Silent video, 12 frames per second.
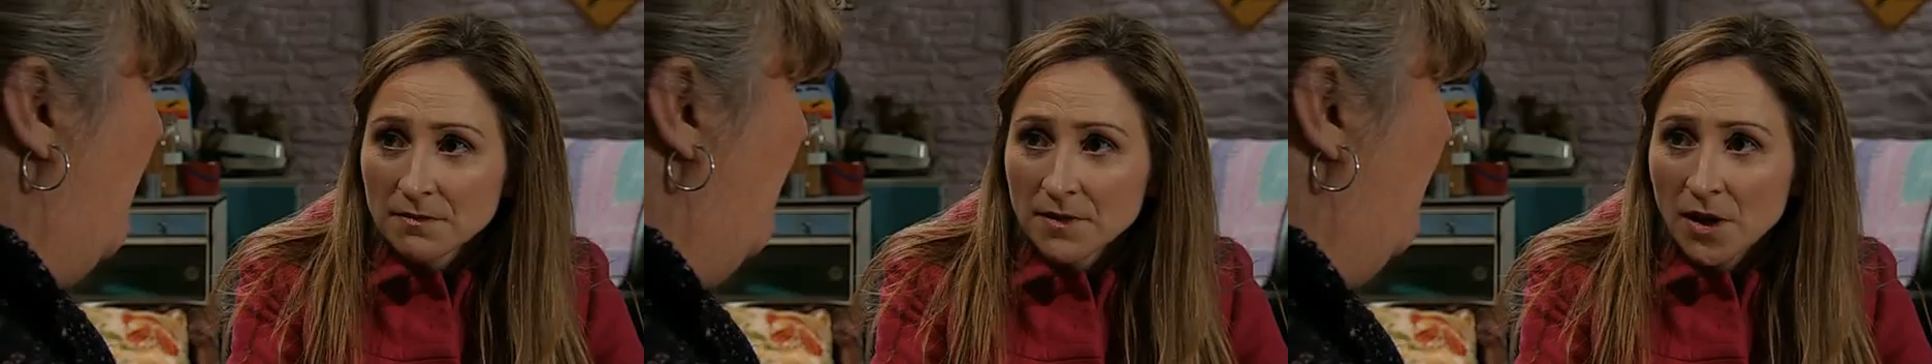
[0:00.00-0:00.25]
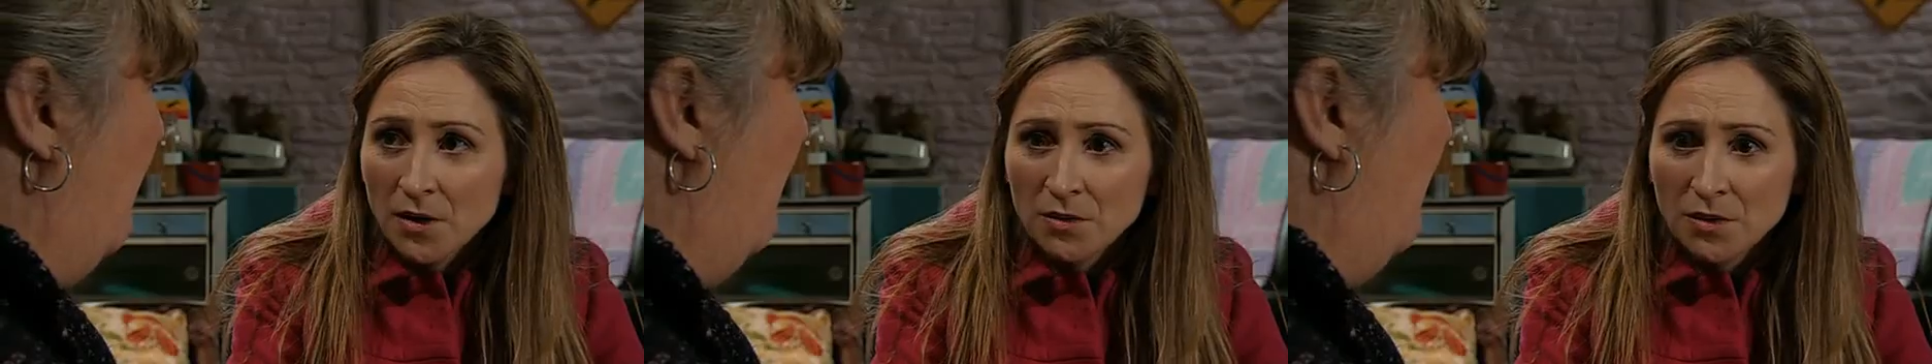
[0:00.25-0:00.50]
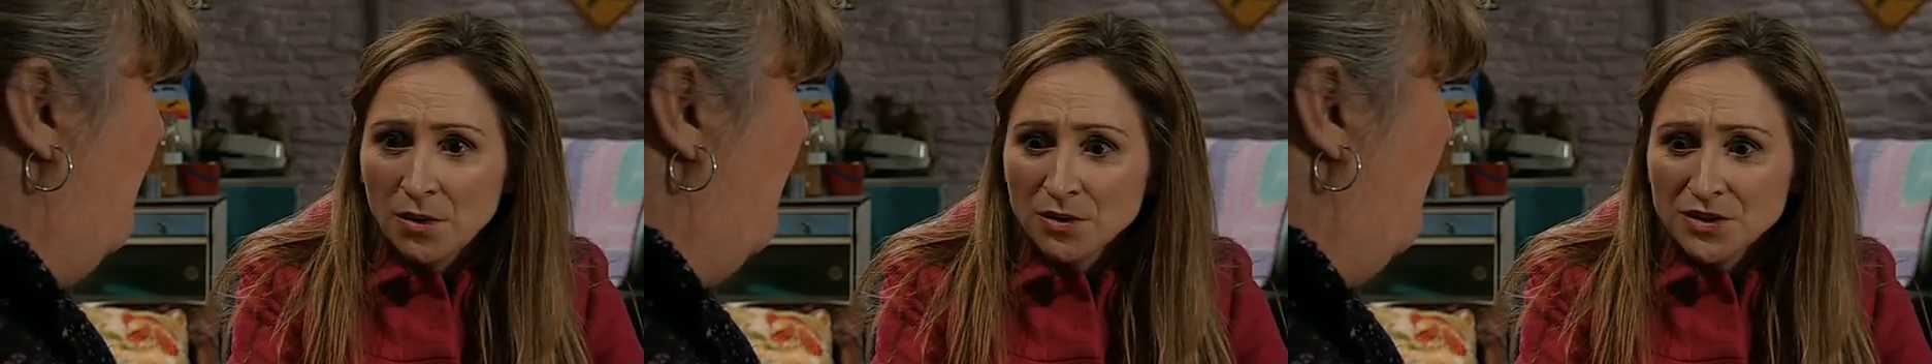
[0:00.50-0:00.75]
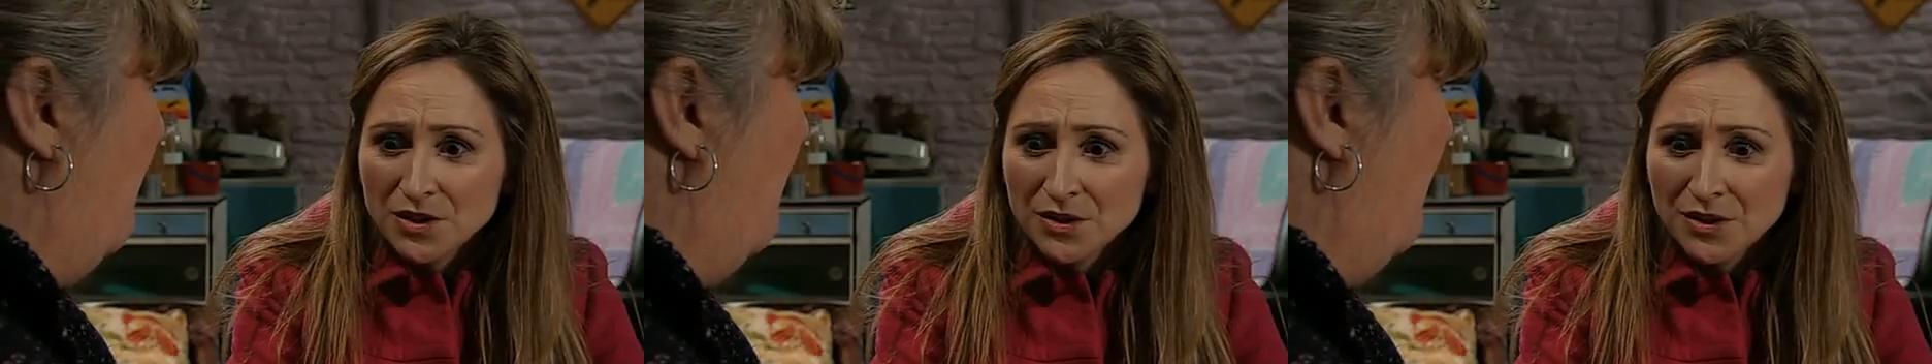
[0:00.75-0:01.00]
No, of
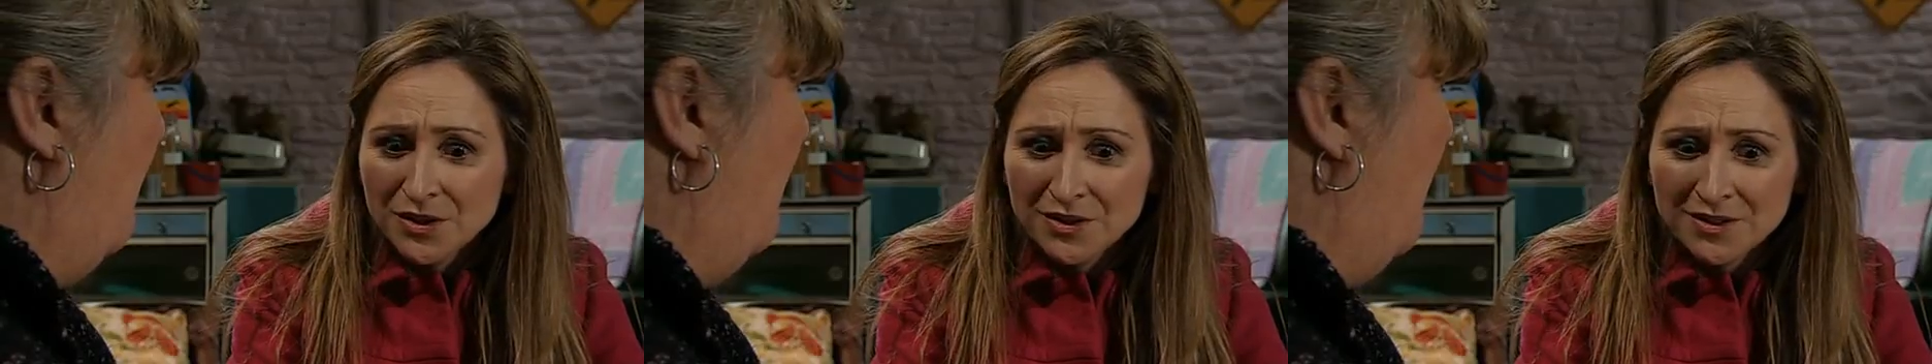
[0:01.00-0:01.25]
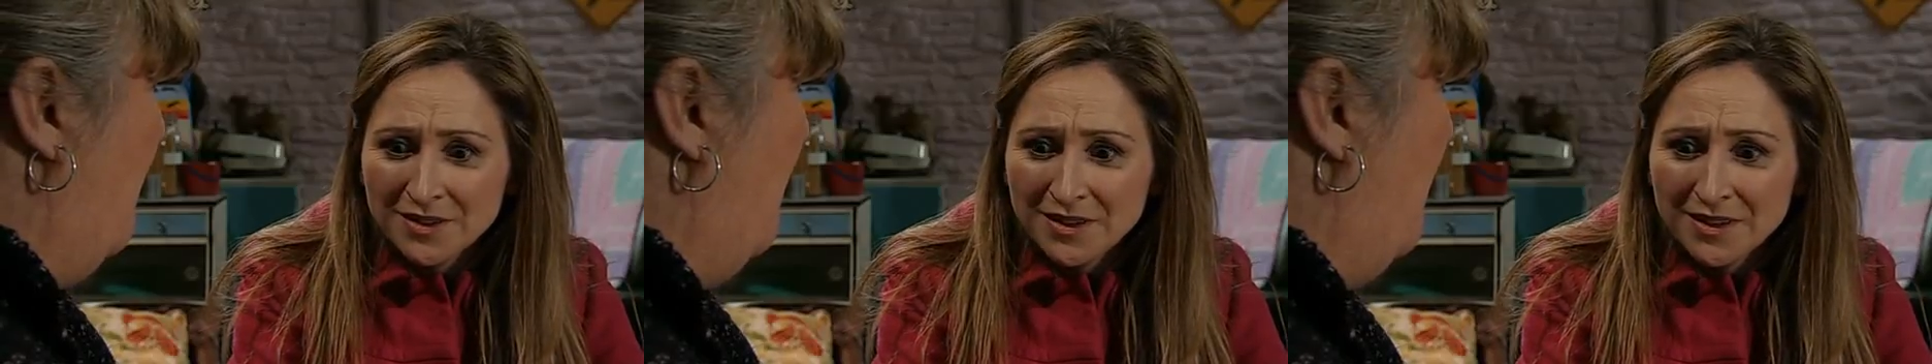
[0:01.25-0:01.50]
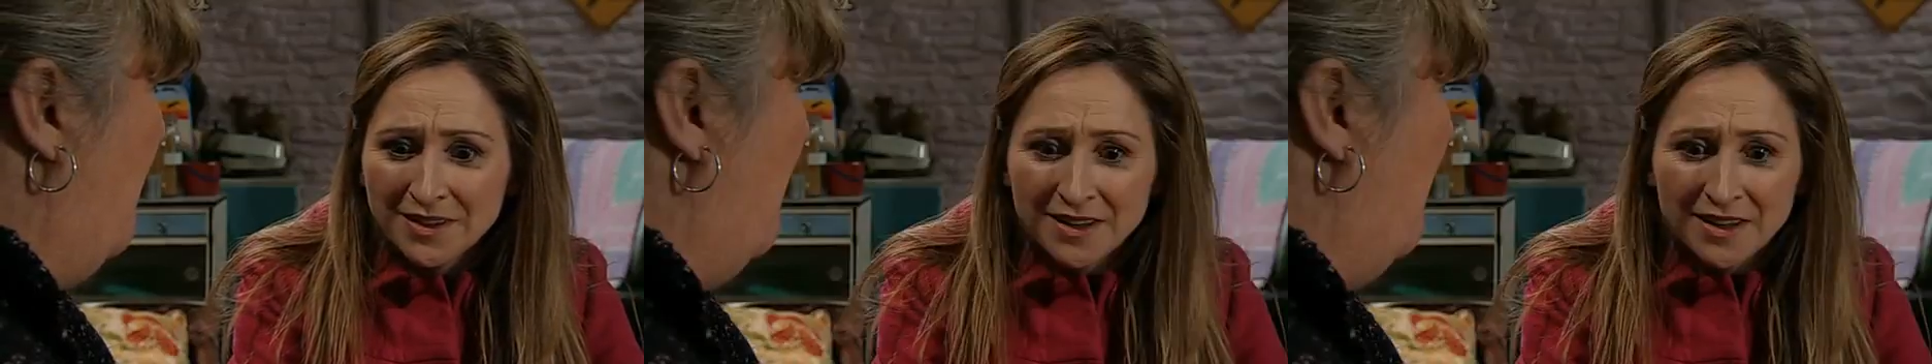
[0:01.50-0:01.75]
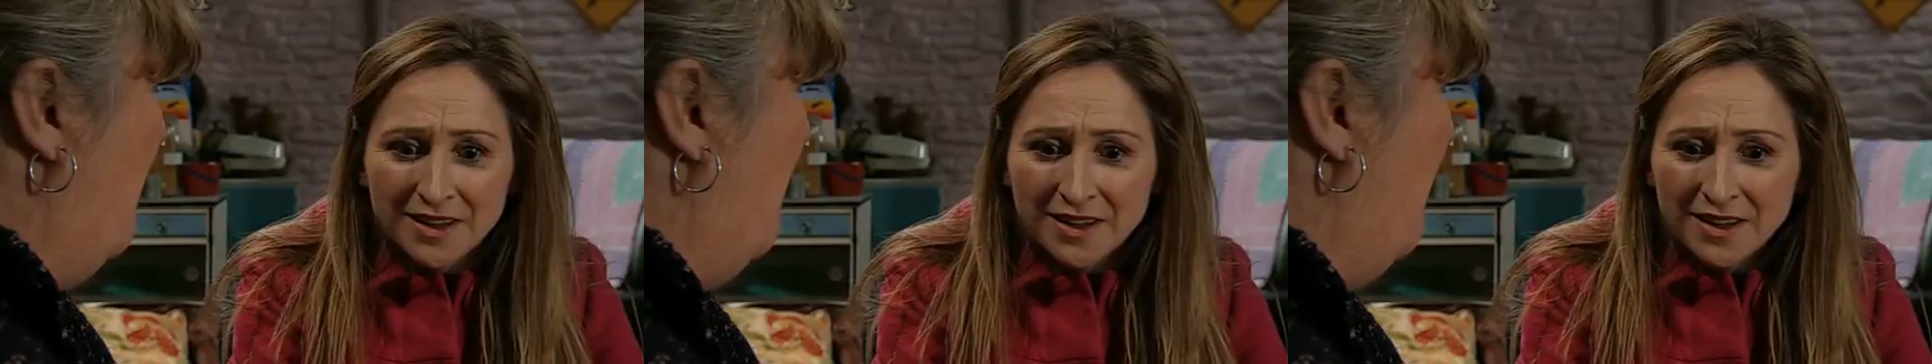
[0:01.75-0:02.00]
course you couldn't.
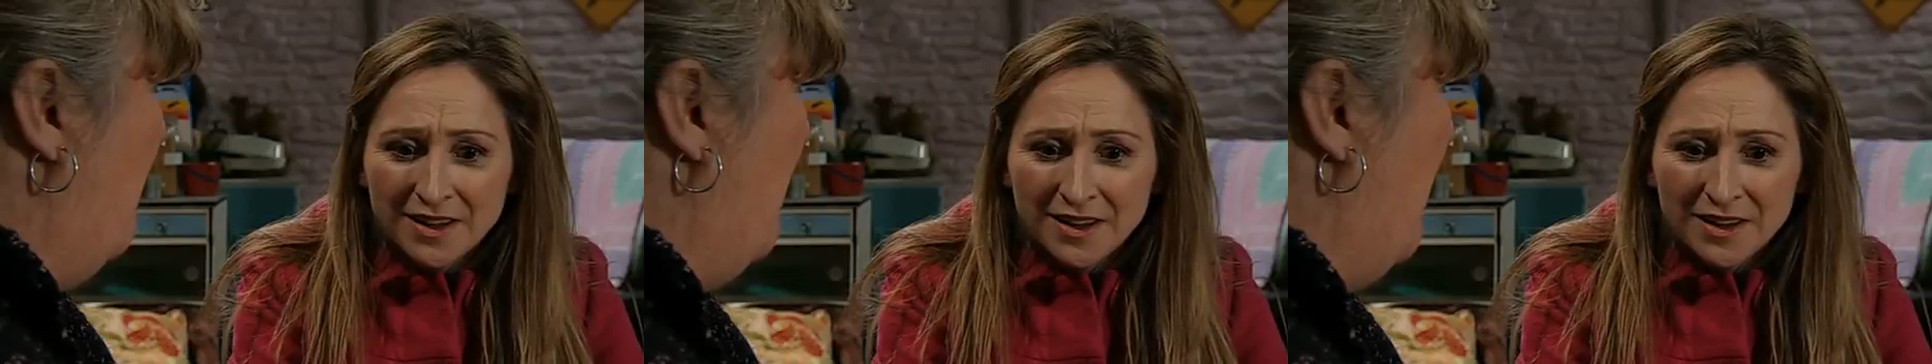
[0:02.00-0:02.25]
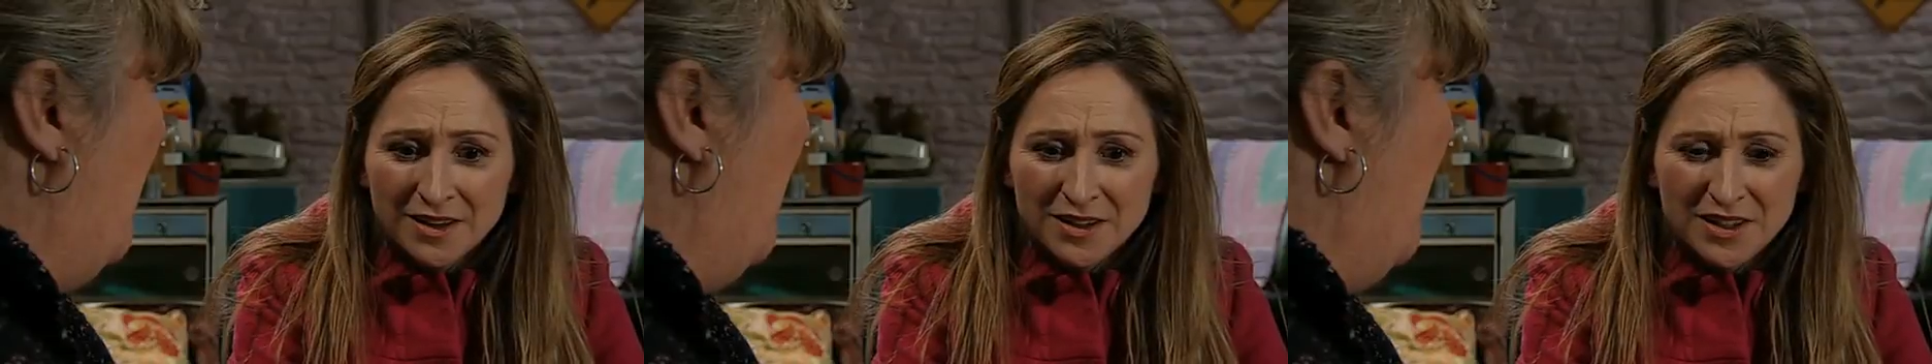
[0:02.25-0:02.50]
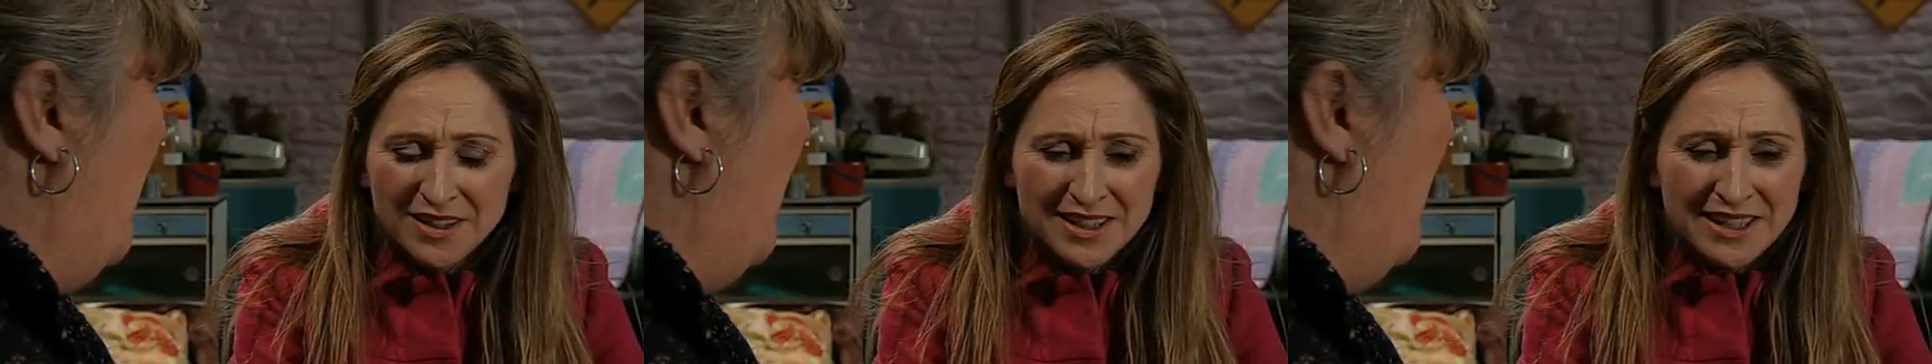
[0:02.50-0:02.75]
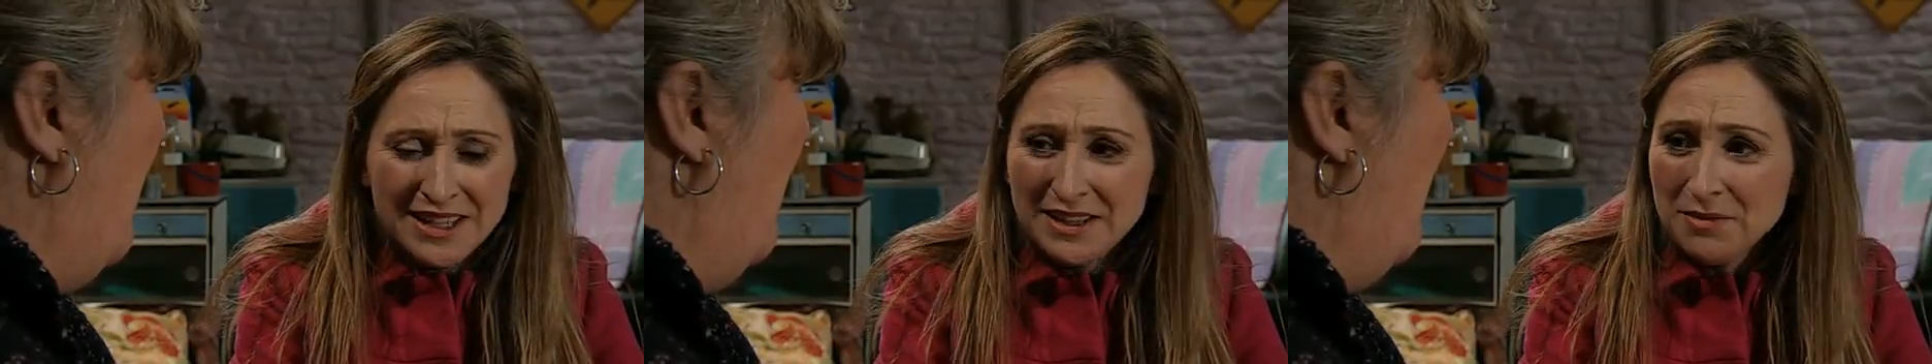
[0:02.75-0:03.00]
You
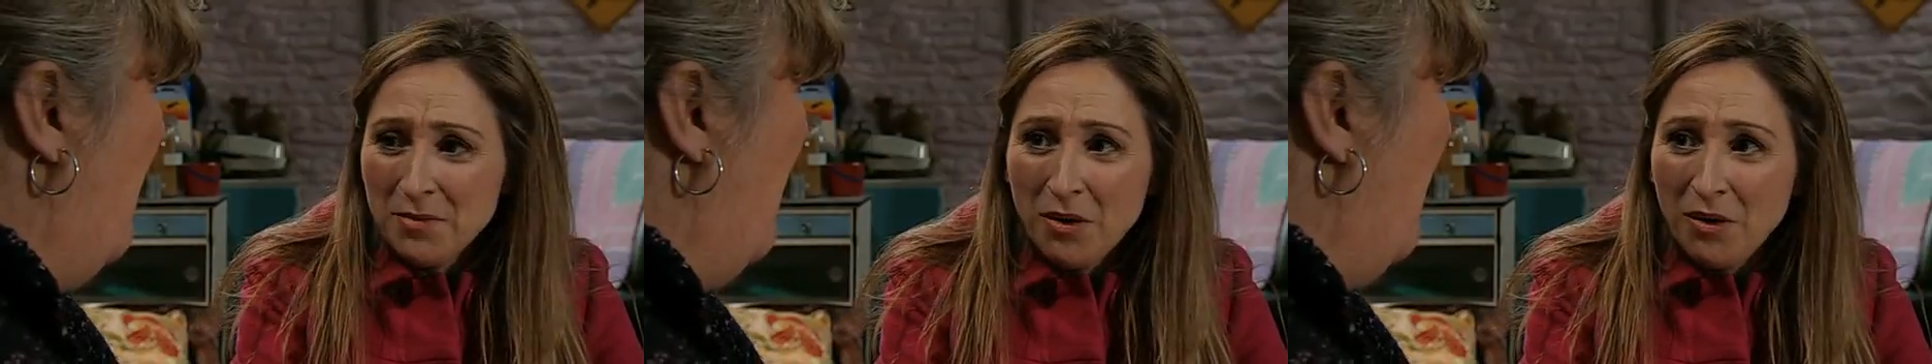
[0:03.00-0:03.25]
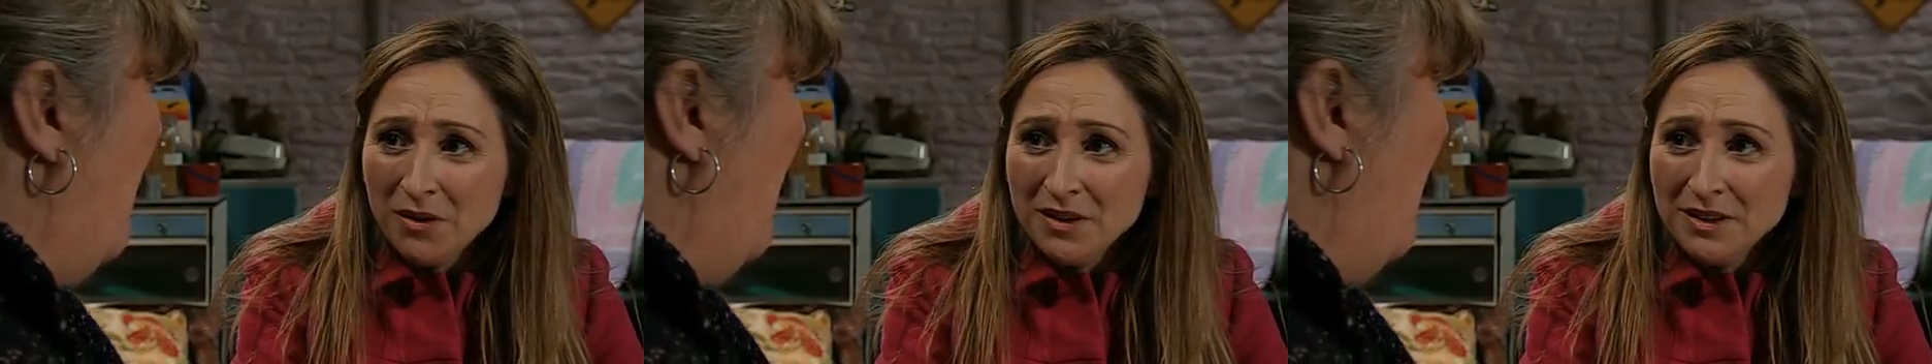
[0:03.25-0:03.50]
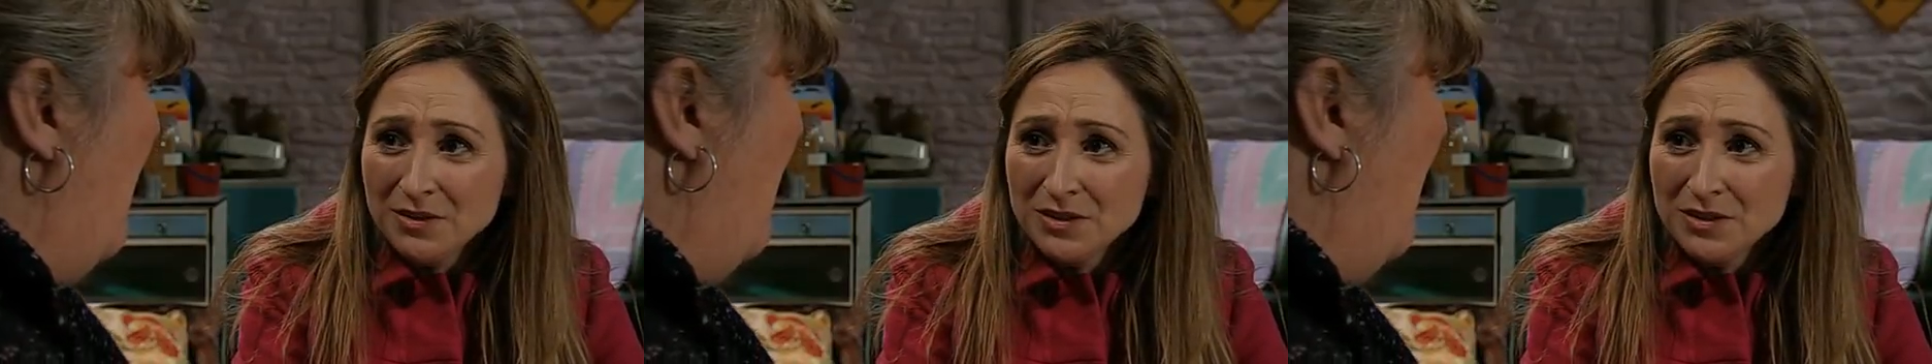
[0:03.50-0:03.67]
didn't lead him on.